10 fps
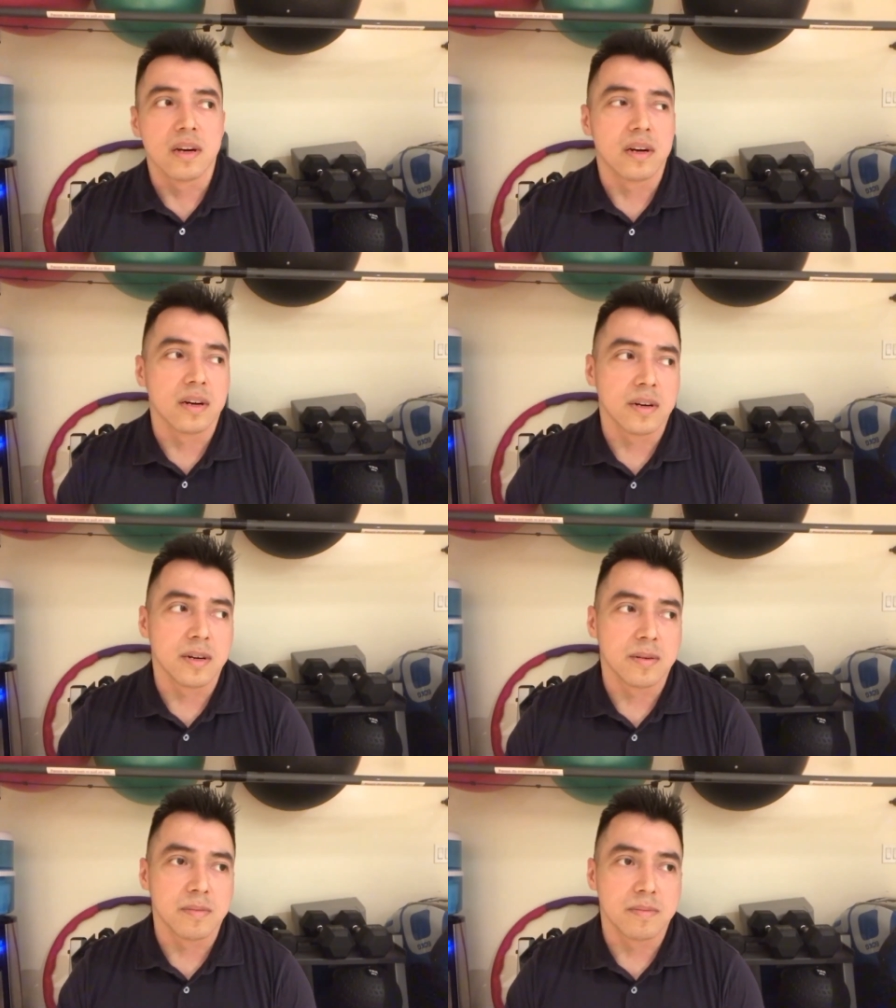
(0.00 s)

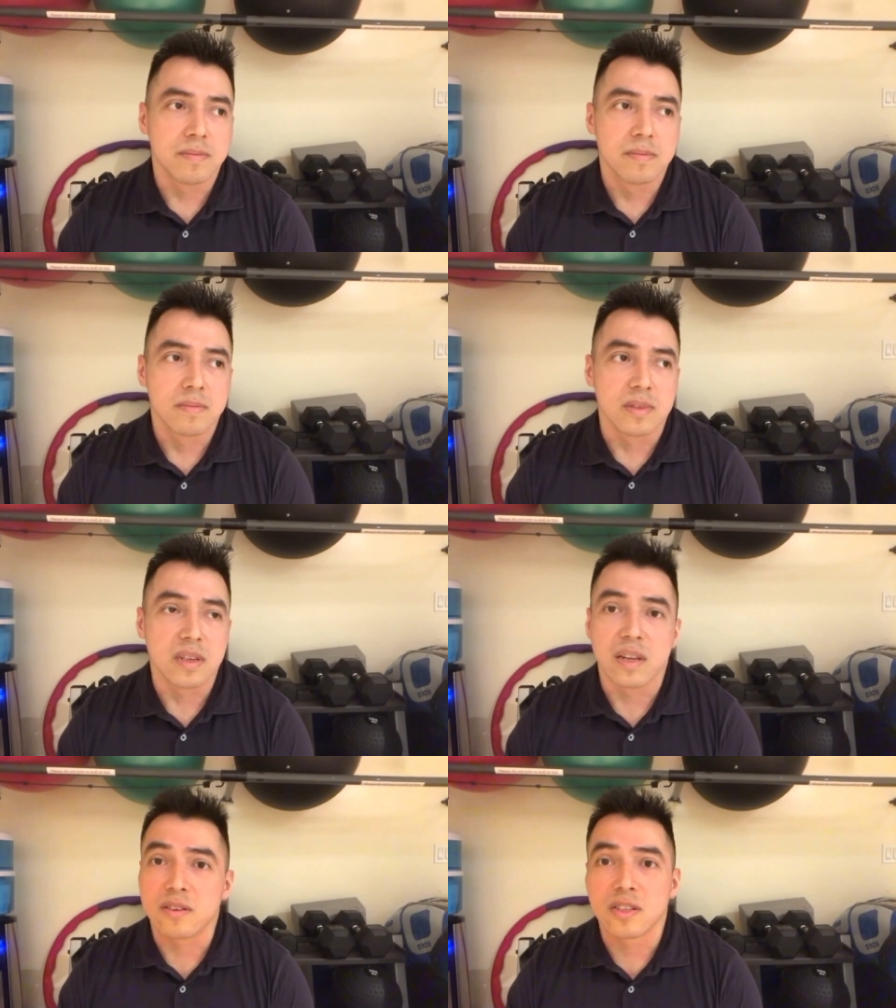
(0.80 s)

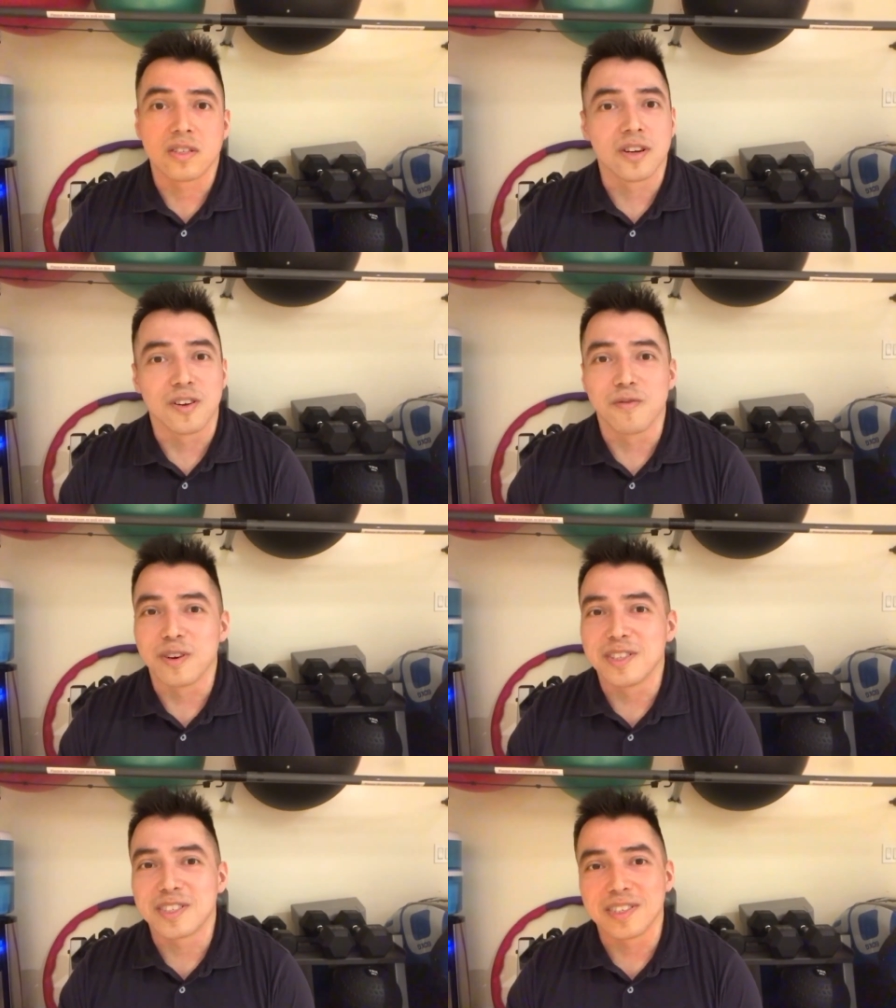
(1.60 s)
Yeah, there's a ton of
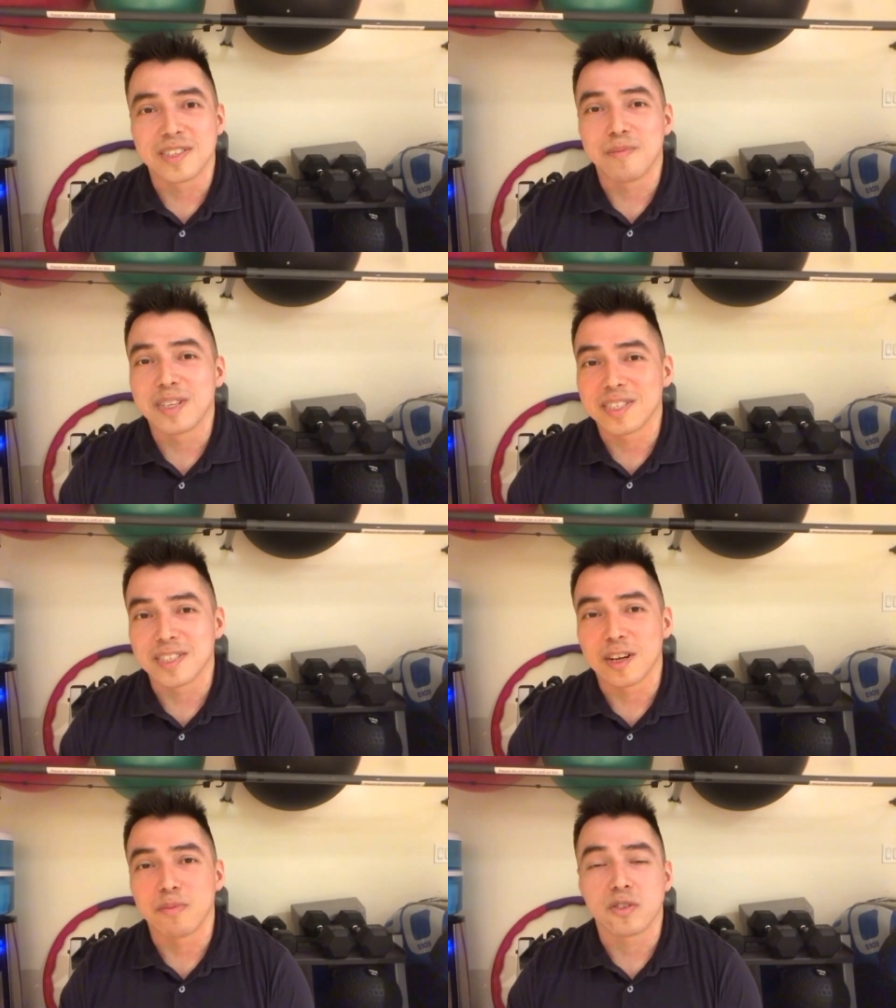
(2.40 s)
ways to mess
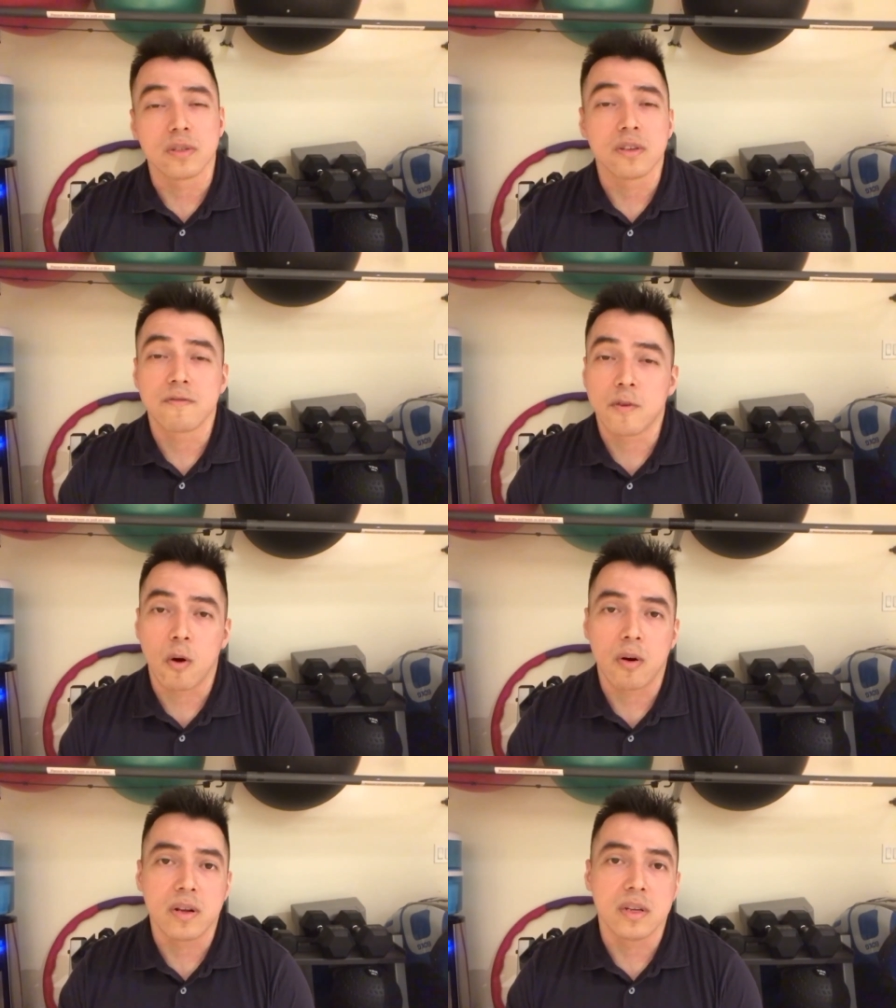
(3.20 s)
this up. It's really
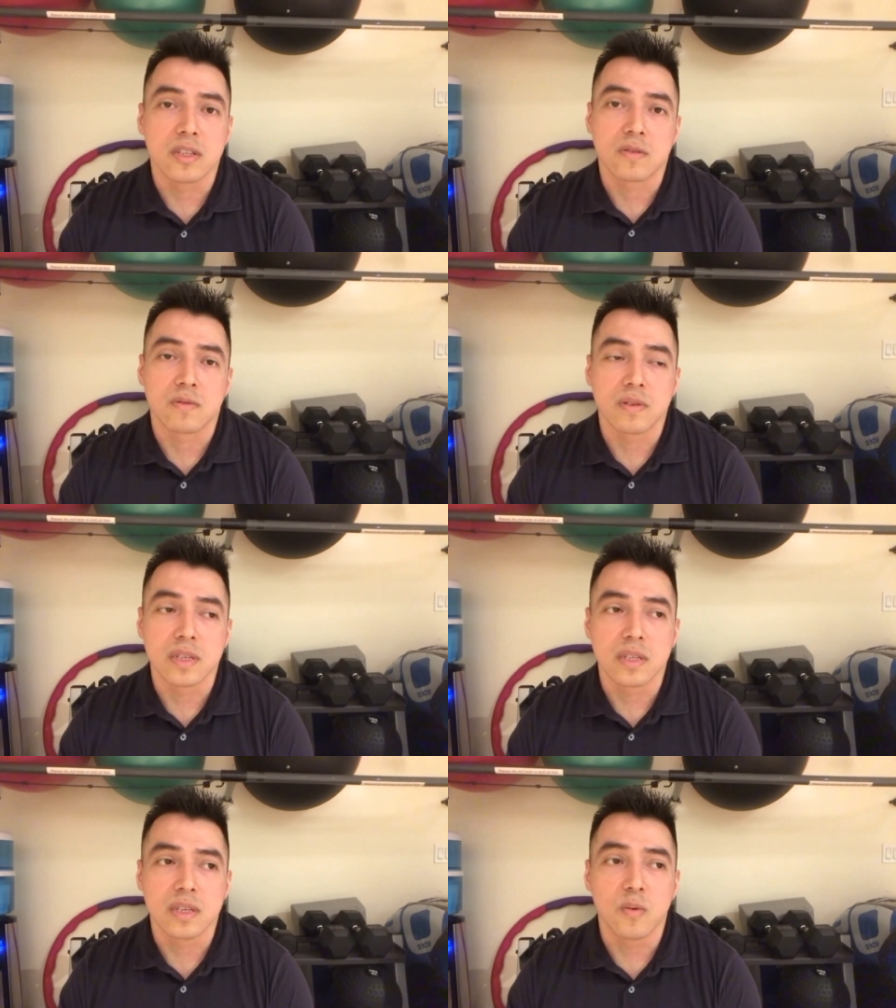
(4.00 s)
foreign. It's really